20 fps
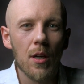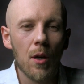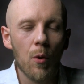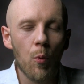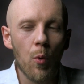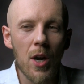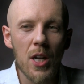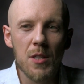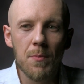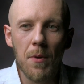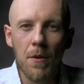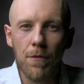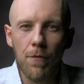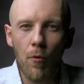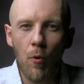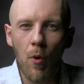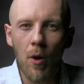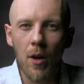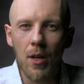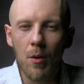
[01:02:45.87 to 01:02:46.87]
Whereas
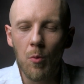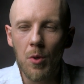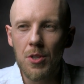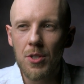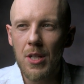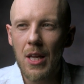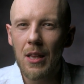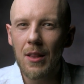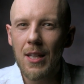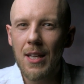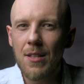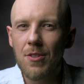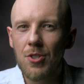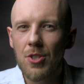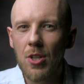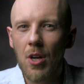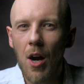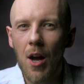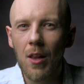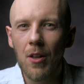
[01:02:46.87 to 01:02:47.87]
before it was elite
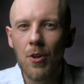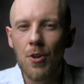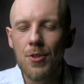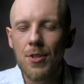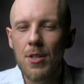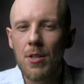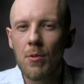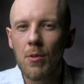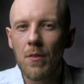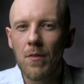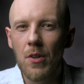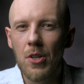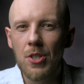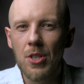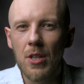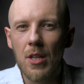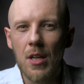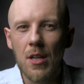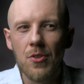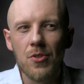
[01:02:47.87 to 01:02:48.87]
scholars in
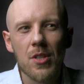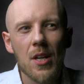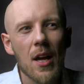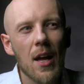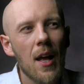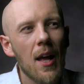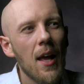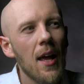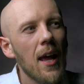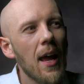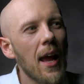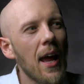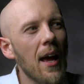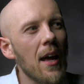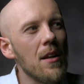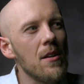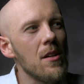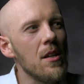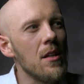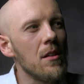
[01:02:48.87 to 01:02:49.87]
universities
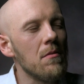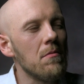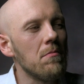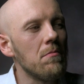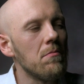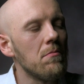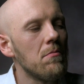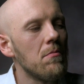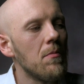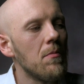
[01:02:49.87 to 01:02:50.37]
and in